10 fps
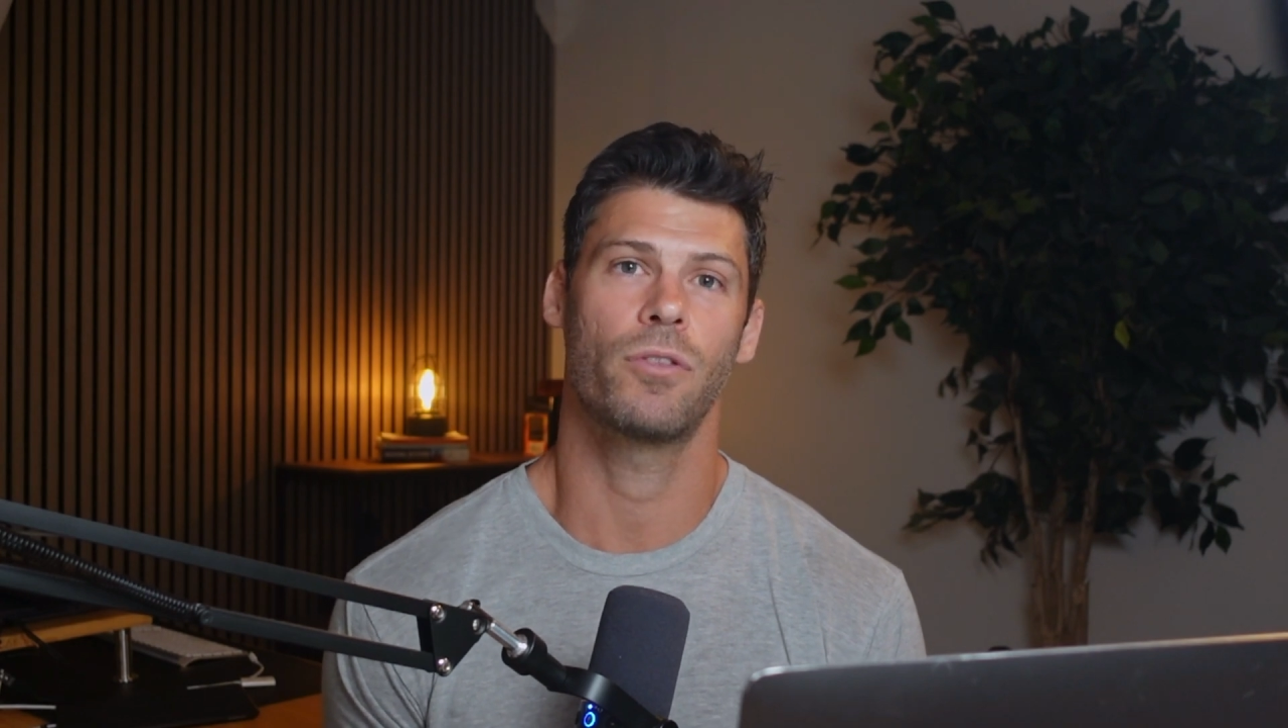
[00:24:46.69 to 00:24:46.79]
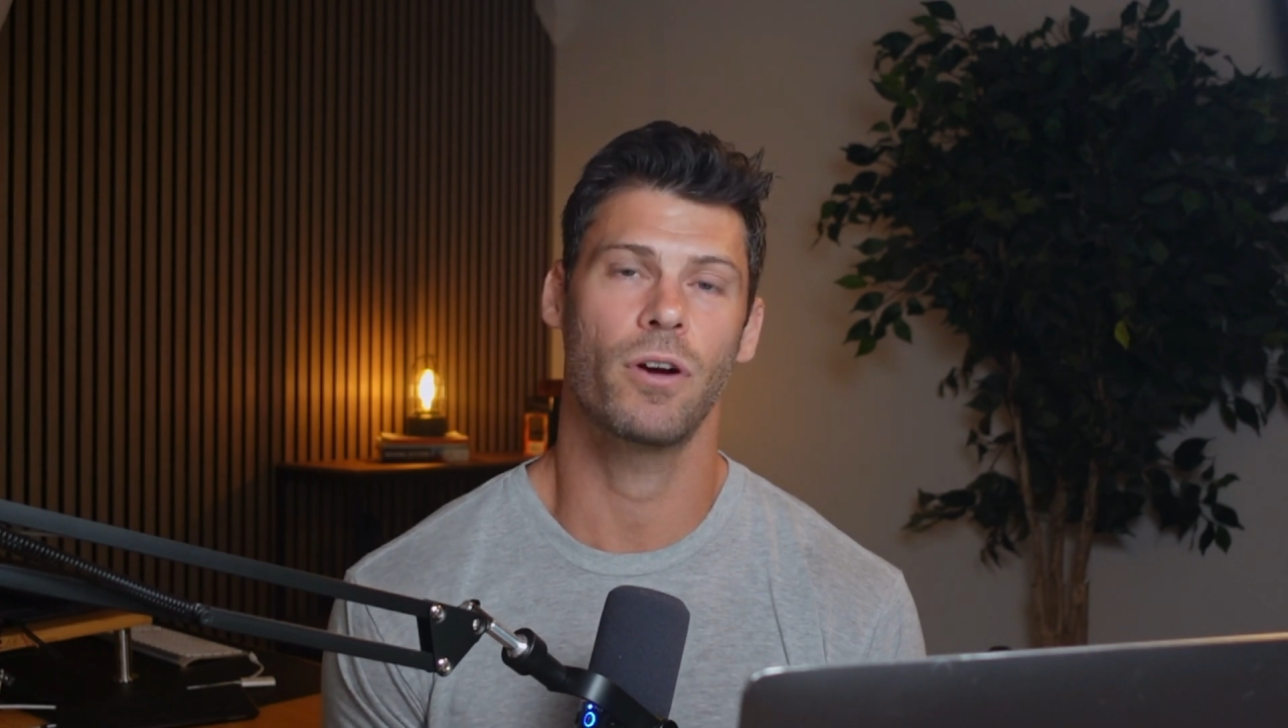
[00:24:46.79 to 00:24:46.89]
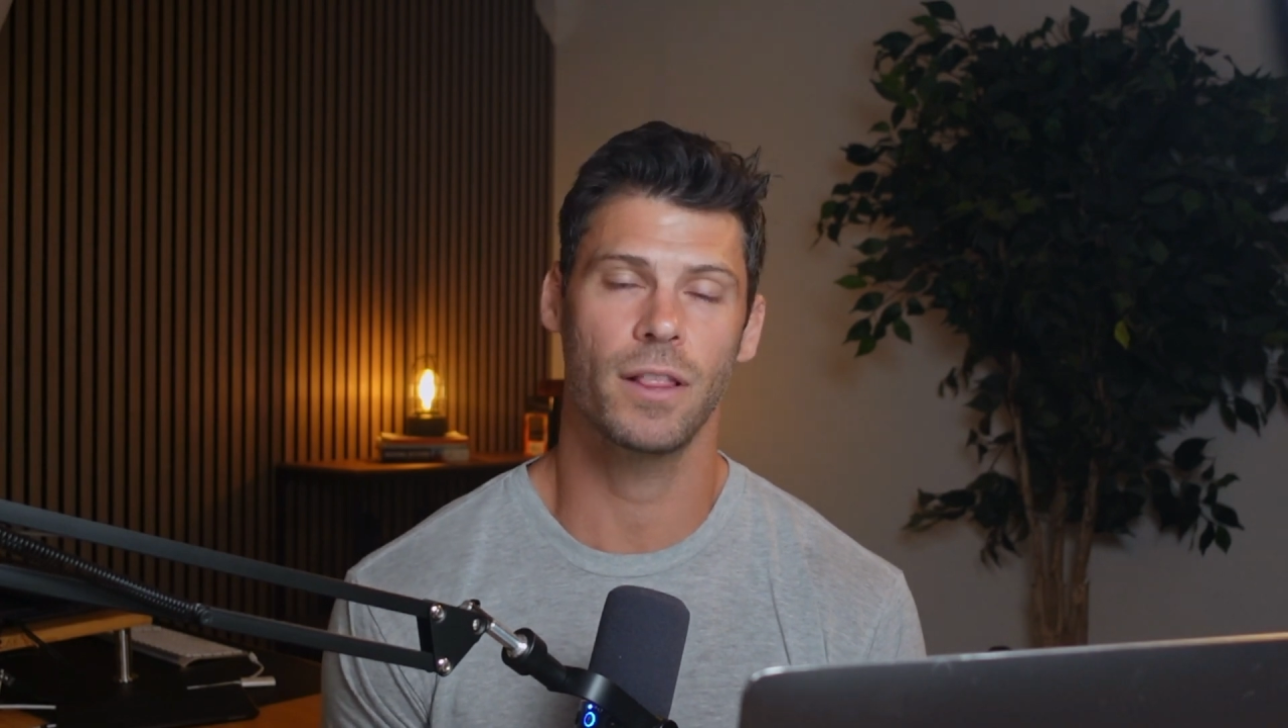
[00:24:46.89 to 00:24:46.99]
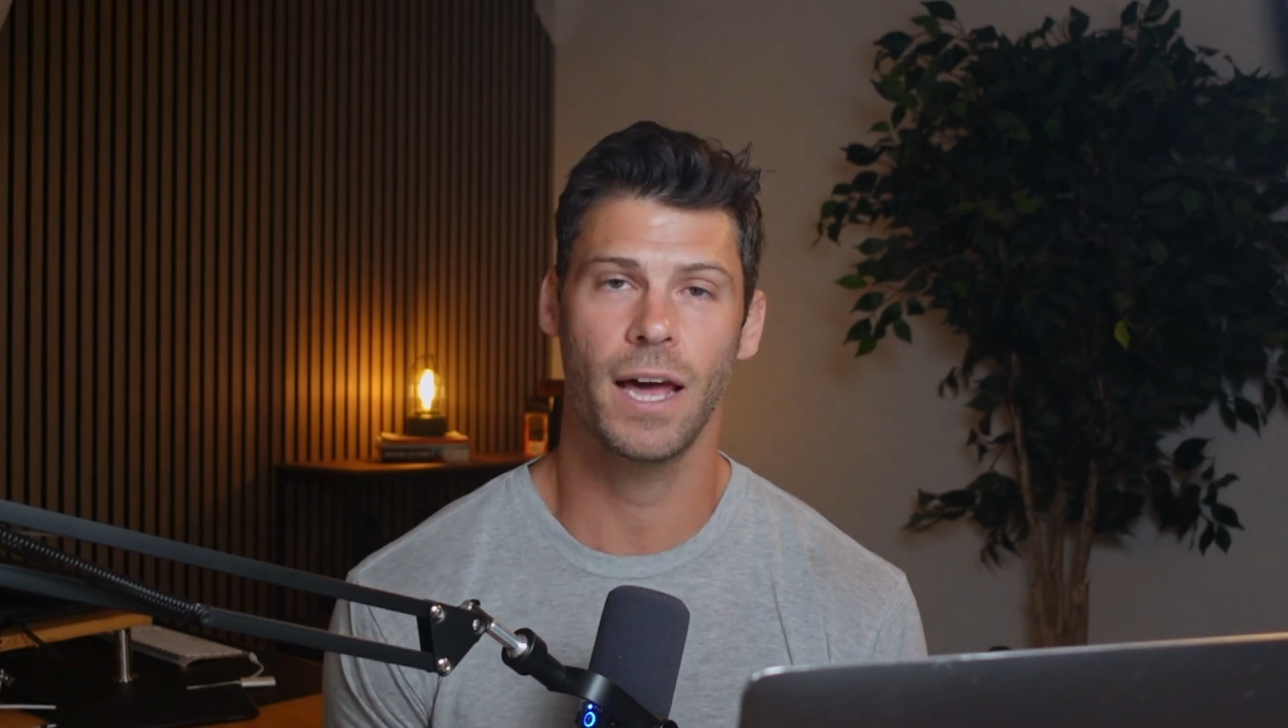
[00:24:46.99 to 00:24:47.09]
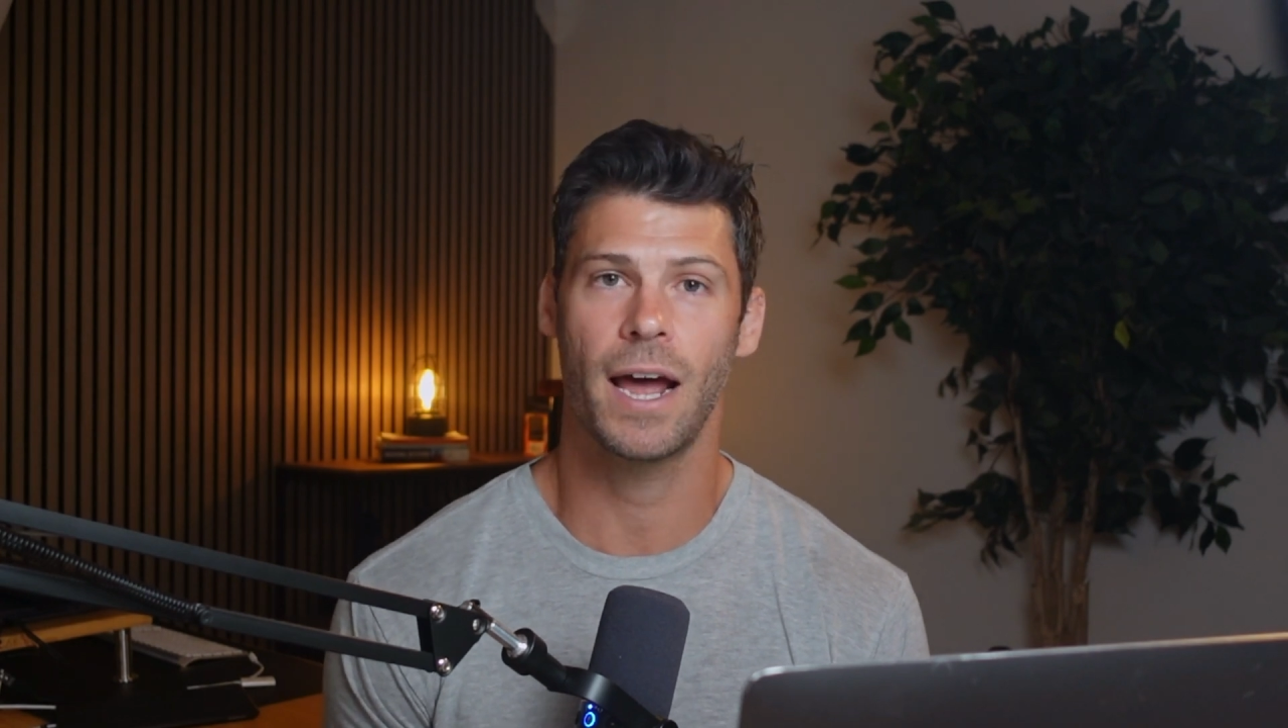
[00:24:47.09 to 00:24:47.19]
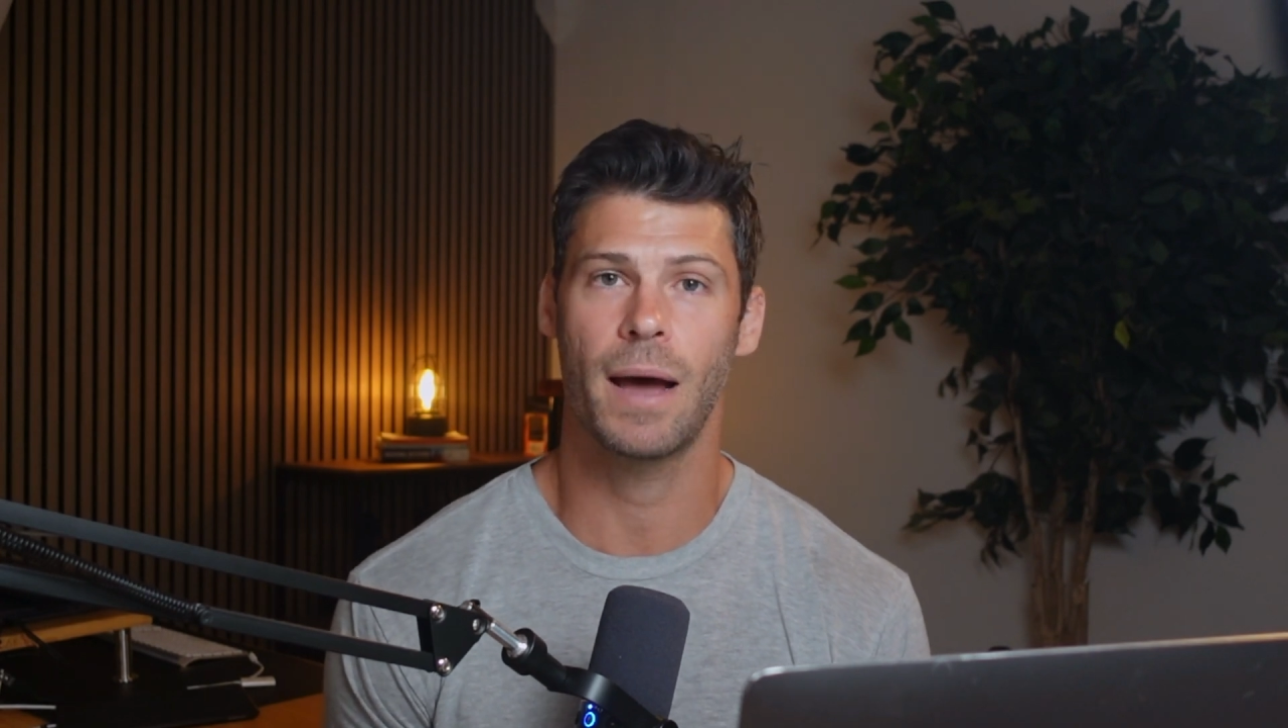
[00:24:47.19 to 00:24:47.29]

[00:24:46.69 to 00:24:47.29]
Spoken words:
there are a lot of